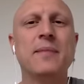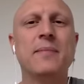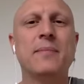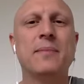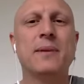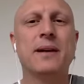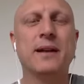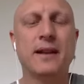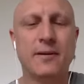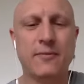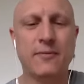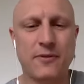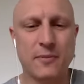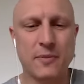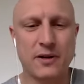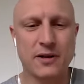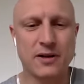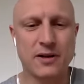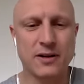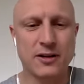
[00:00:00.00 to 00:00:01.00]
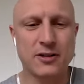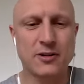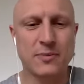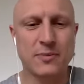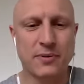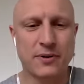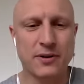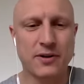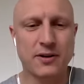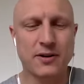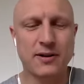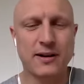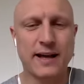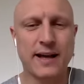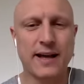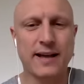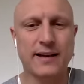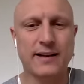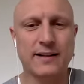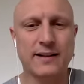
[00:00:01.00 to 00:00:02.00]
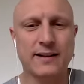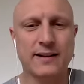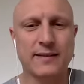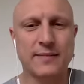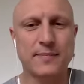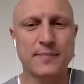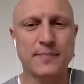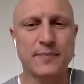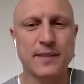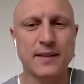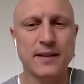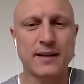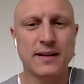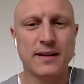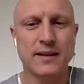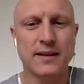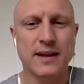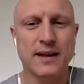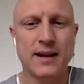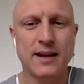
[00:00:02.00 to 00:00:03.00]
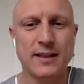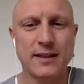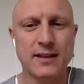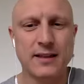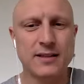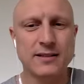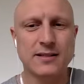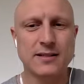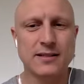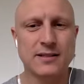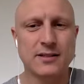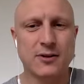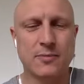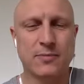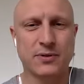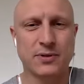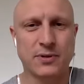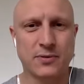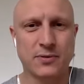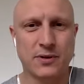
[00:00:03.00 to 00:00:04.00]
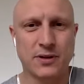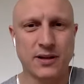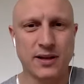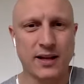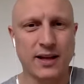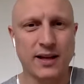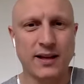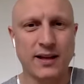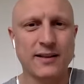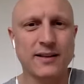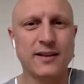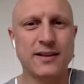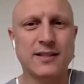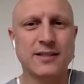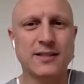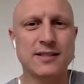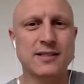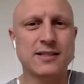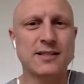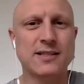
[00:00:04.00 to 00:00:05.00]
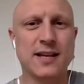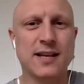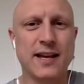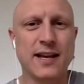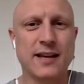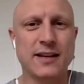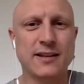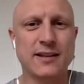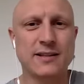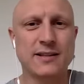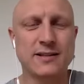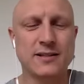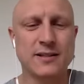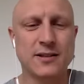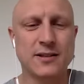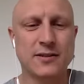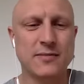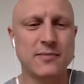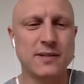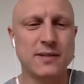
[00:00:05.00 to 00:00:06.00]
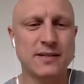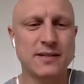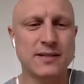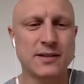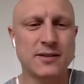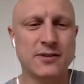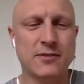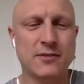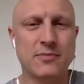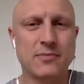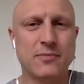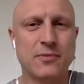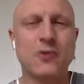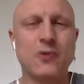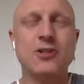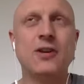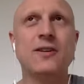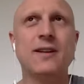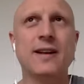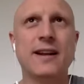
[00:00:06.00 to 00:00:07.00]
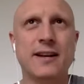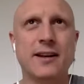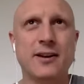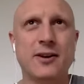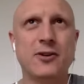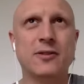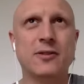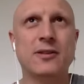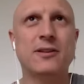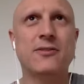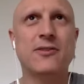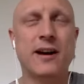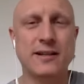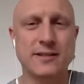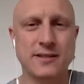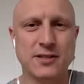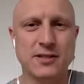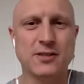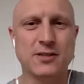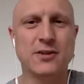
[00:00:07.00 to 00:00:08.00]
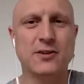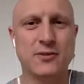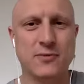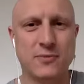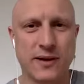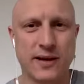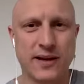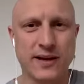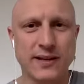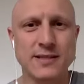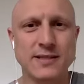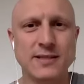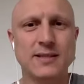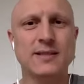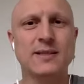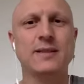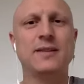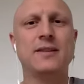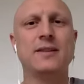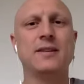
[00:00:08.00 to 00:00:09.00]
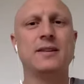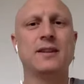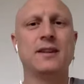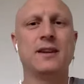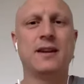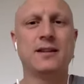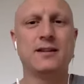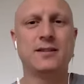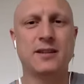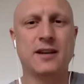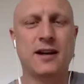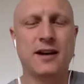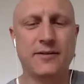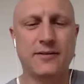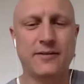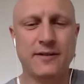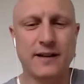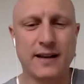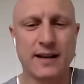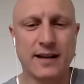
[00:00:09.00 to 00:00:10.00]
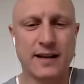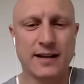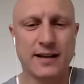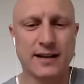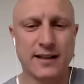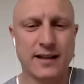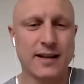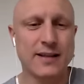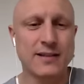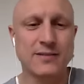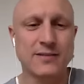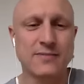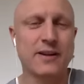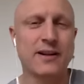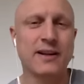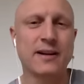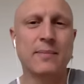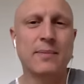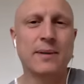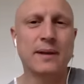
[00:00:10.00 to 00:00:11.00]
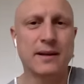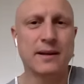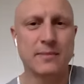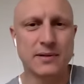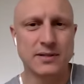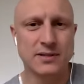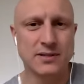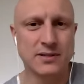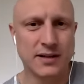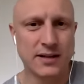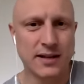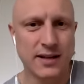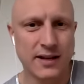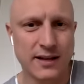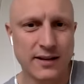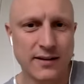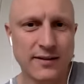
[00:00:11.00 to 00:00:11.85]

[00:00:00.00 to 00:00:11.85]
And then from an entrepreneurial angle, I think this is an opportunity. There's the saying, don't miss a good or don't let a good crisis go to waste. And so I feel like that is very applicable today.